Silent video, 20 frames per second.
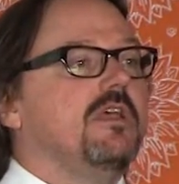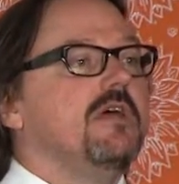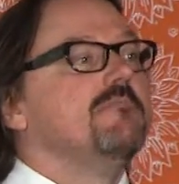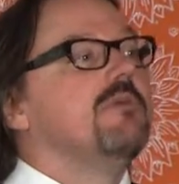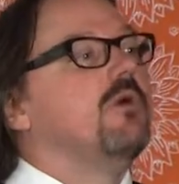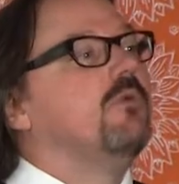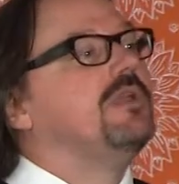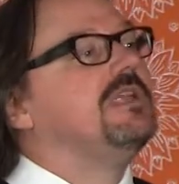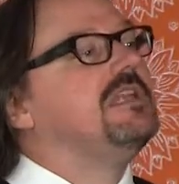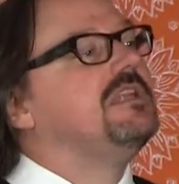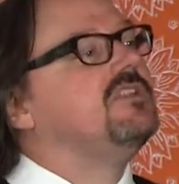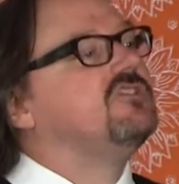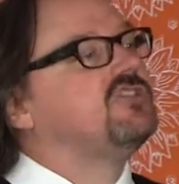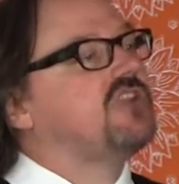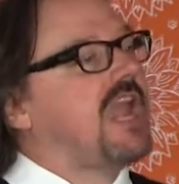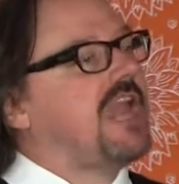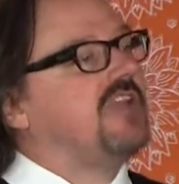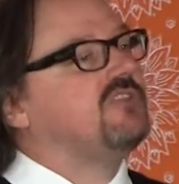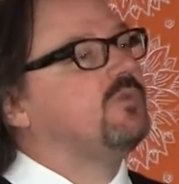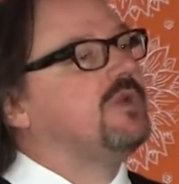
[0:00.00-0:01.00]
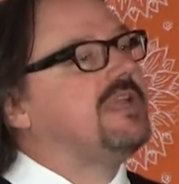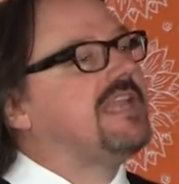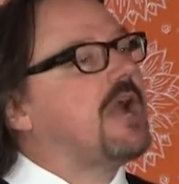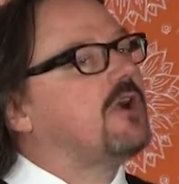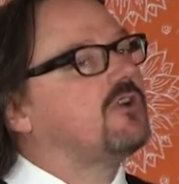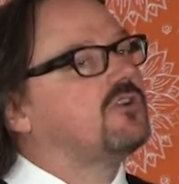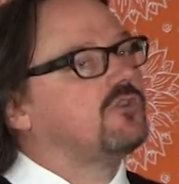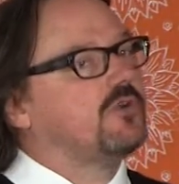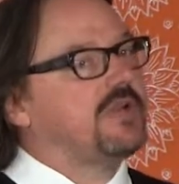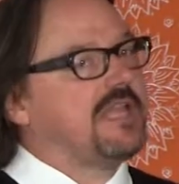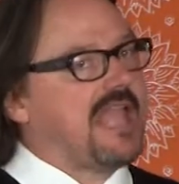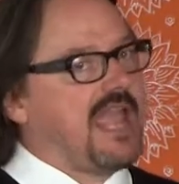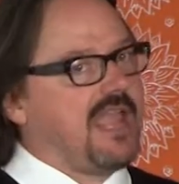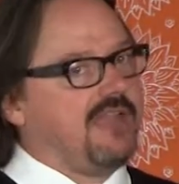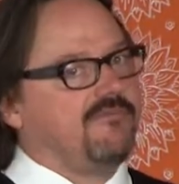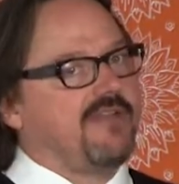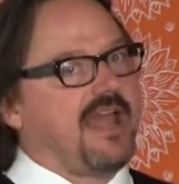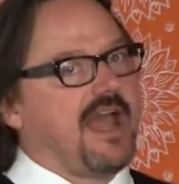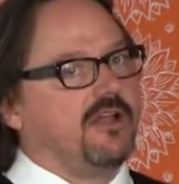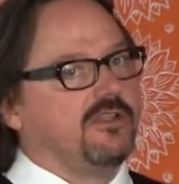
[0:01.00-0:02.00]
But we need to change. We now
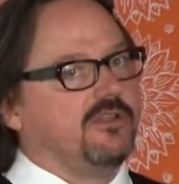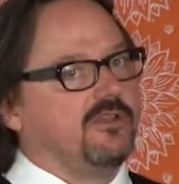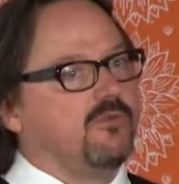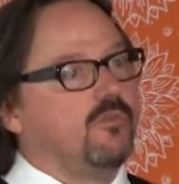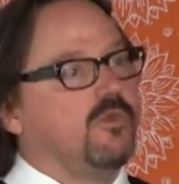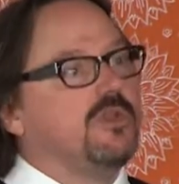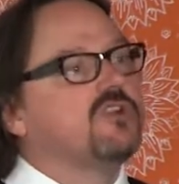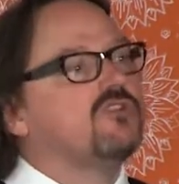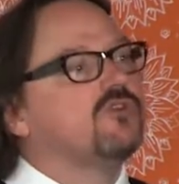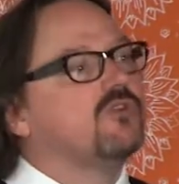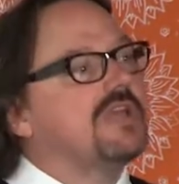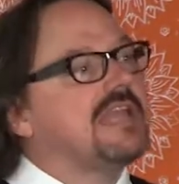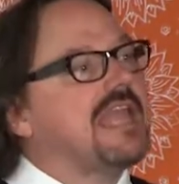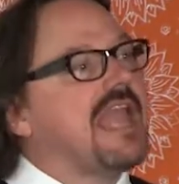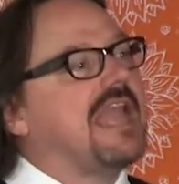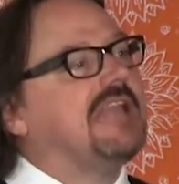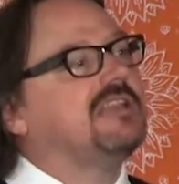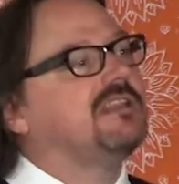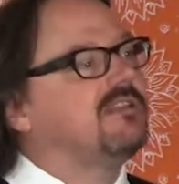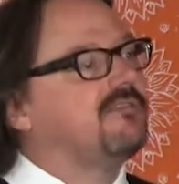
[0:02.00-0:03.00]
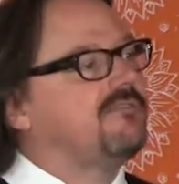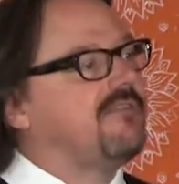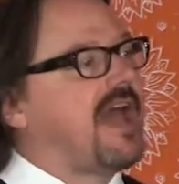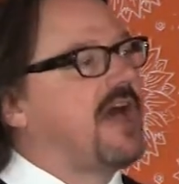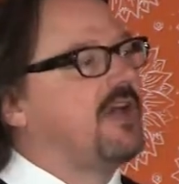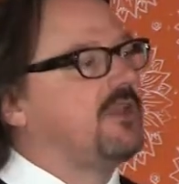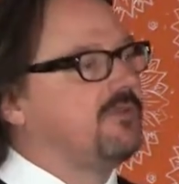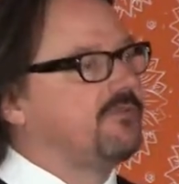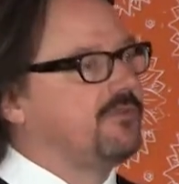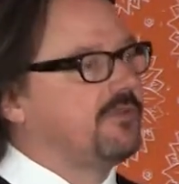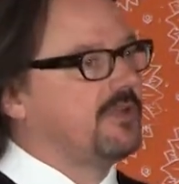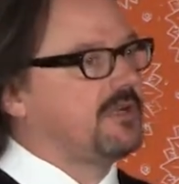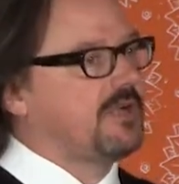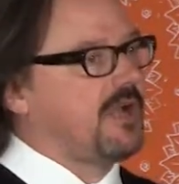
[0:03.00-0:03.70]
create value. We create the value for the